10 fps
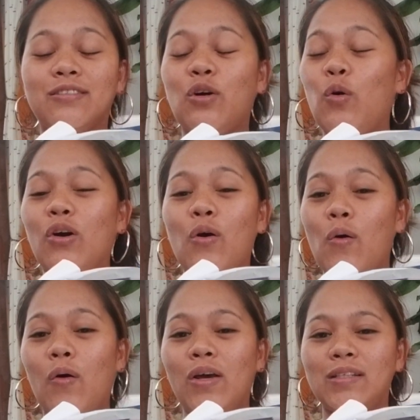
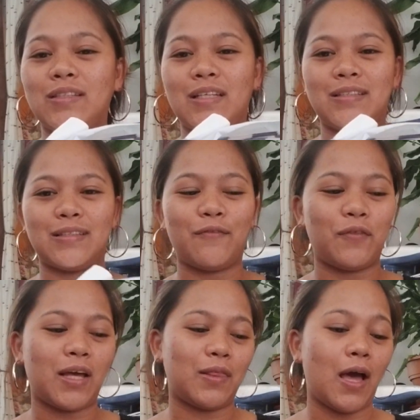turquoise and stuff
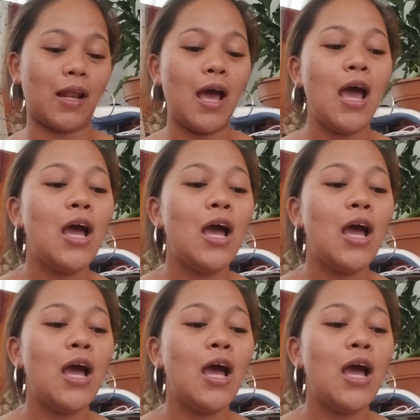like that.